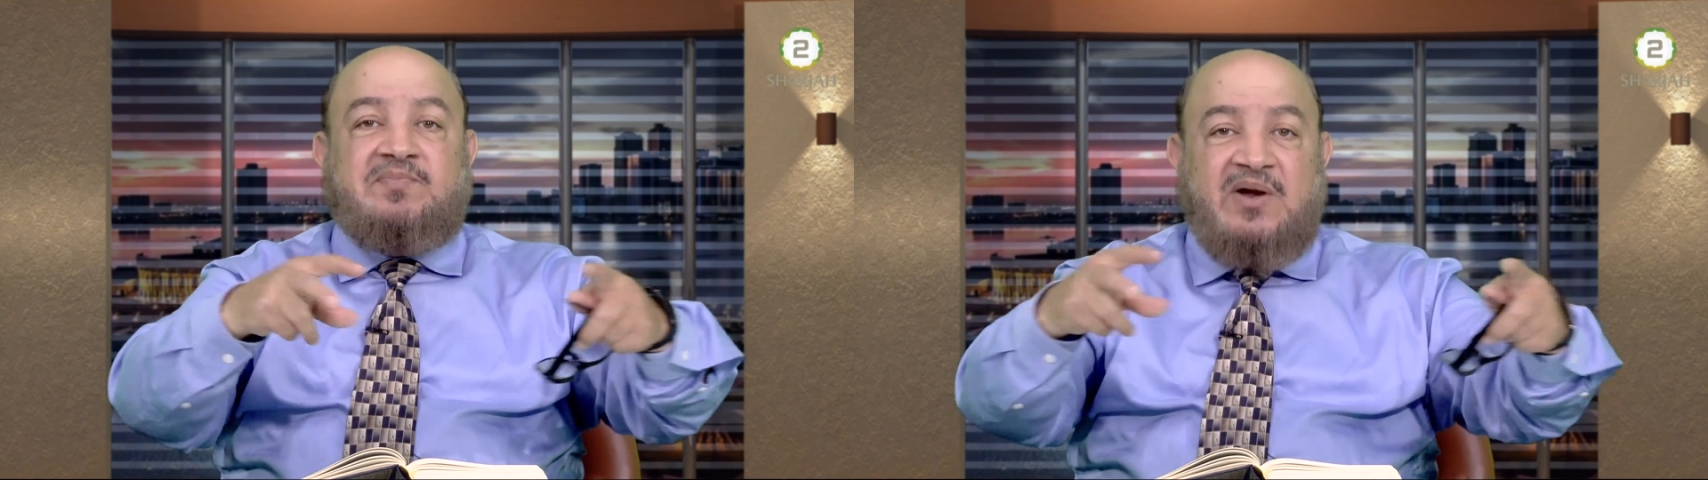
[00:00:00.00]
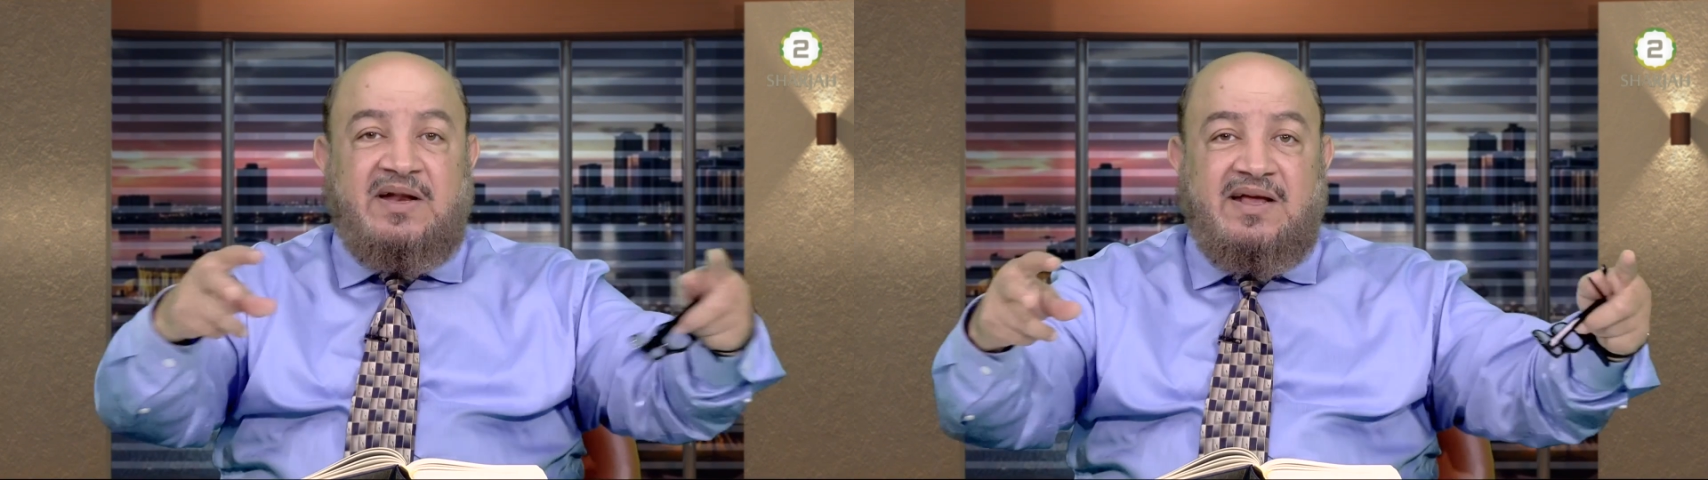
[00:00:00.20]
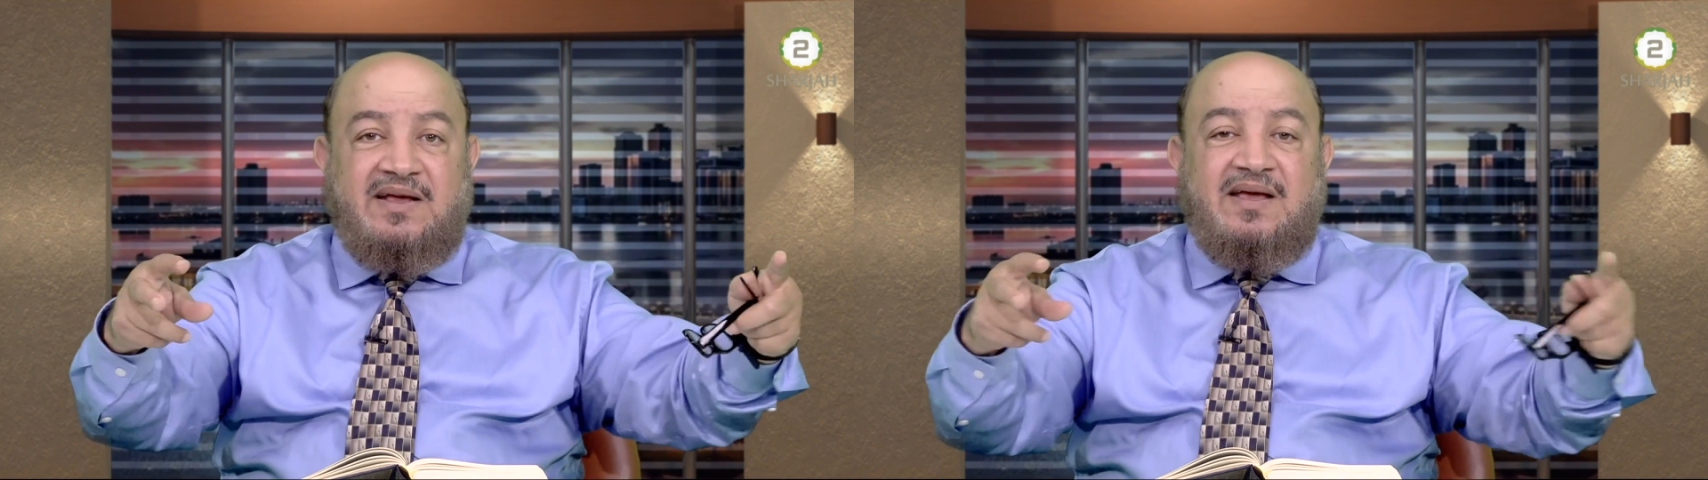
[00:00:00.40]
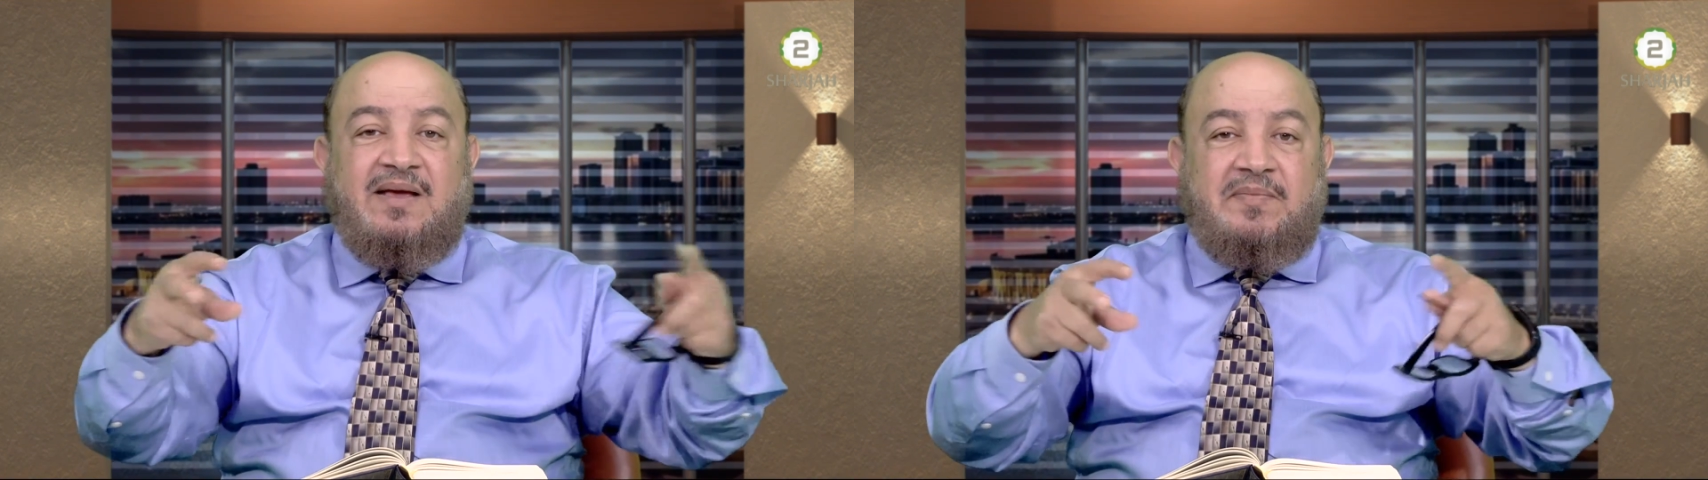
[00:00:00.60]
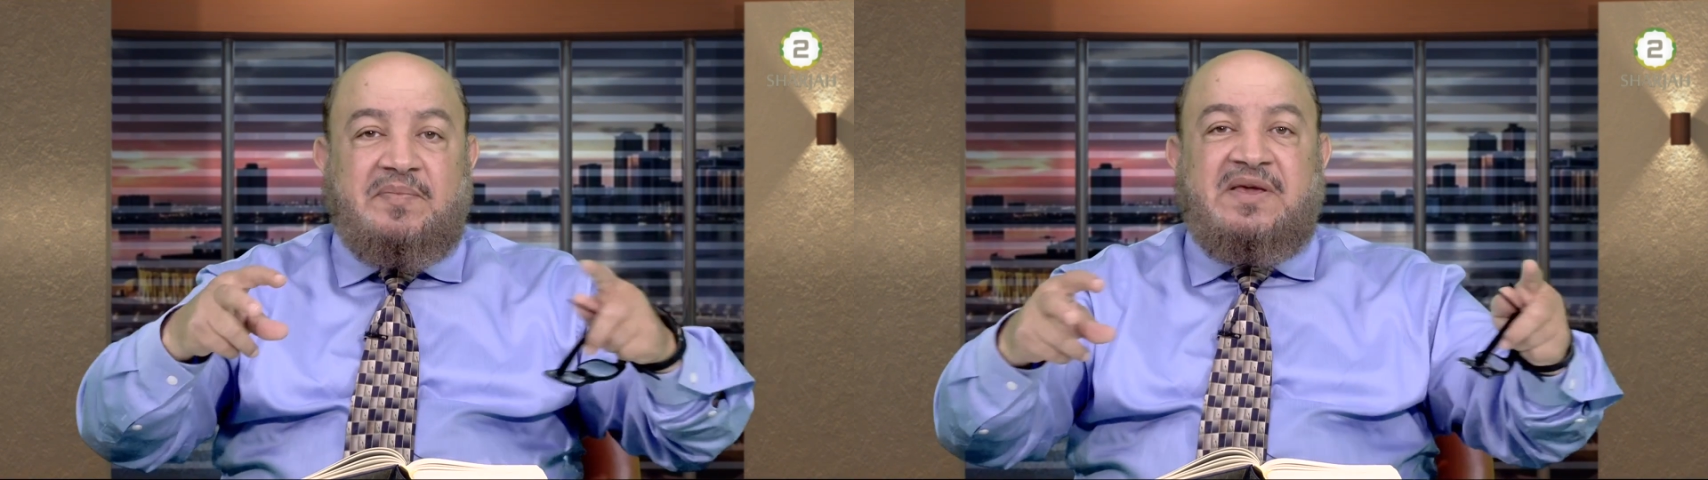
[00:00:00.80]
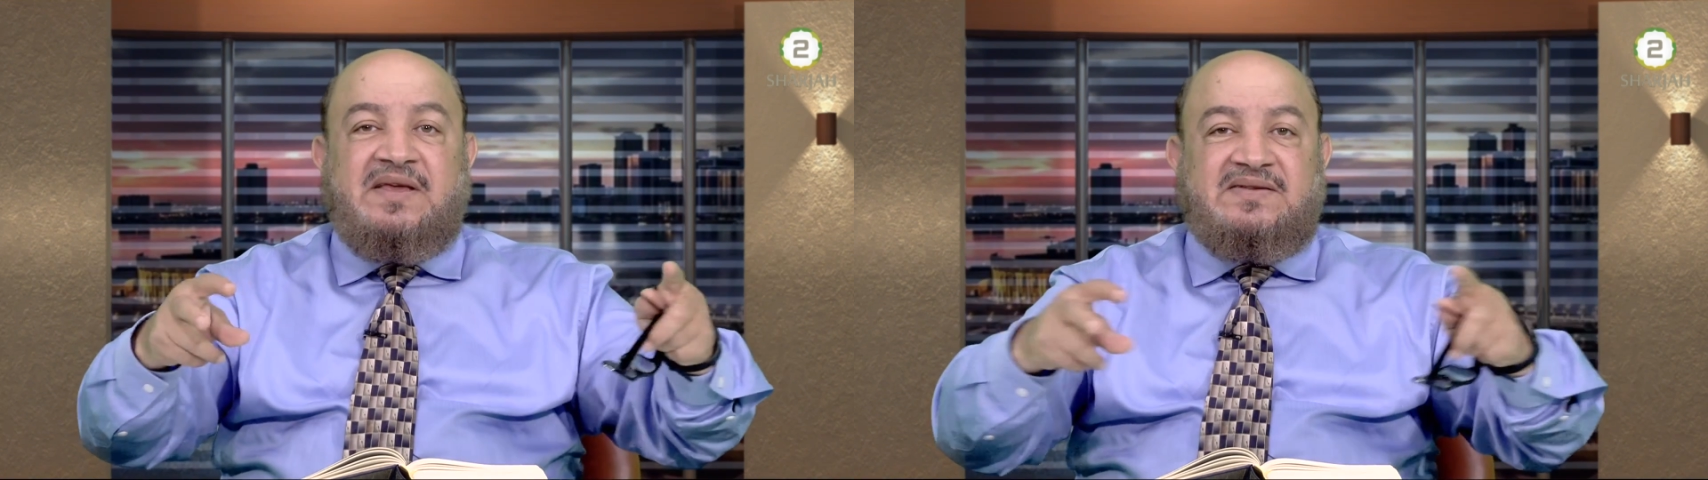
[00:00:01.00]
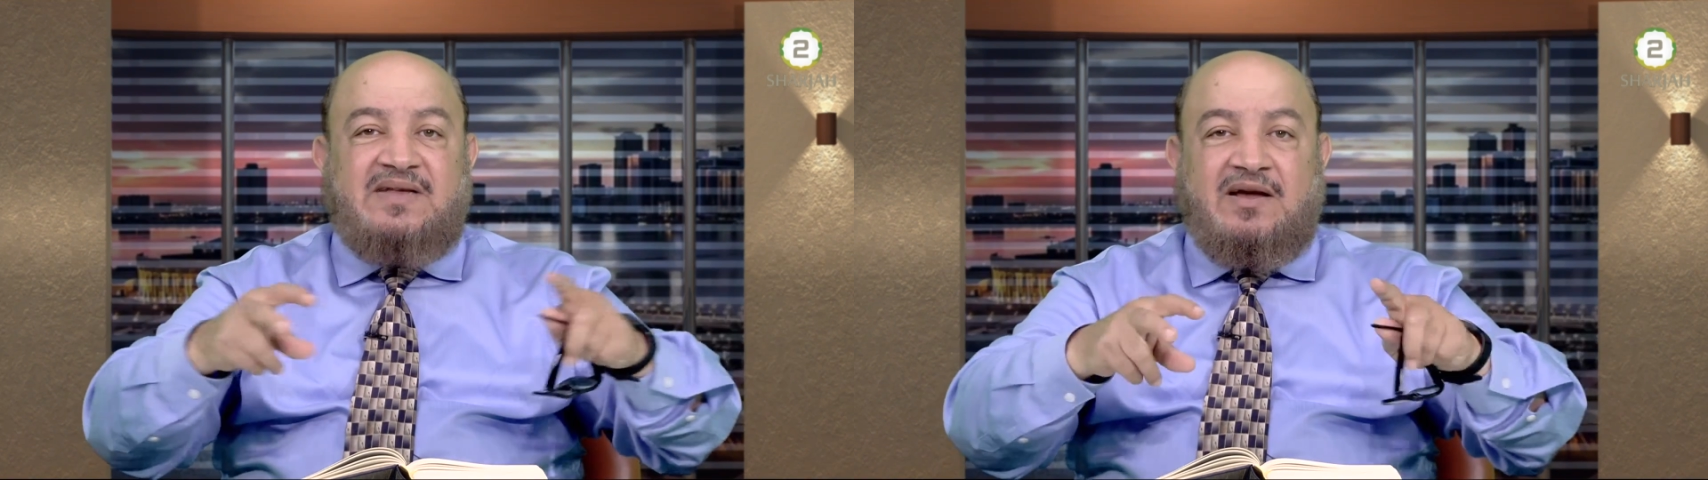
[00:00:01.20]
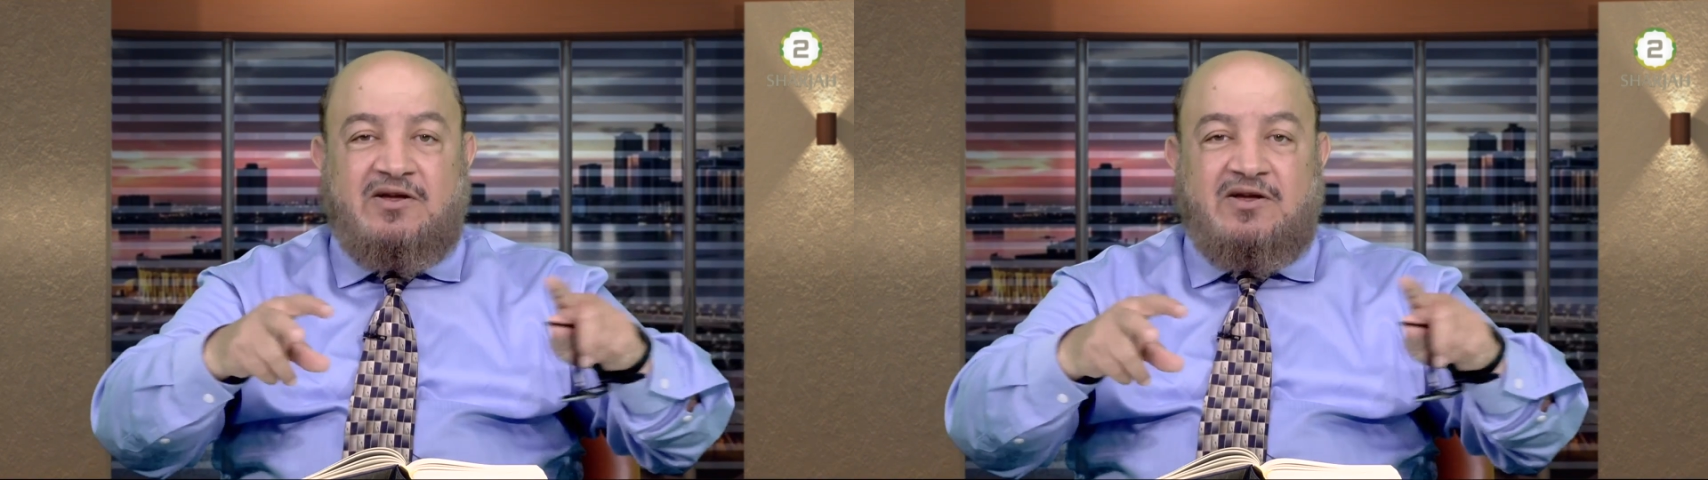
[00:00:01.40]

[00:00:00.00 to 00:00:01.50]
spreading peace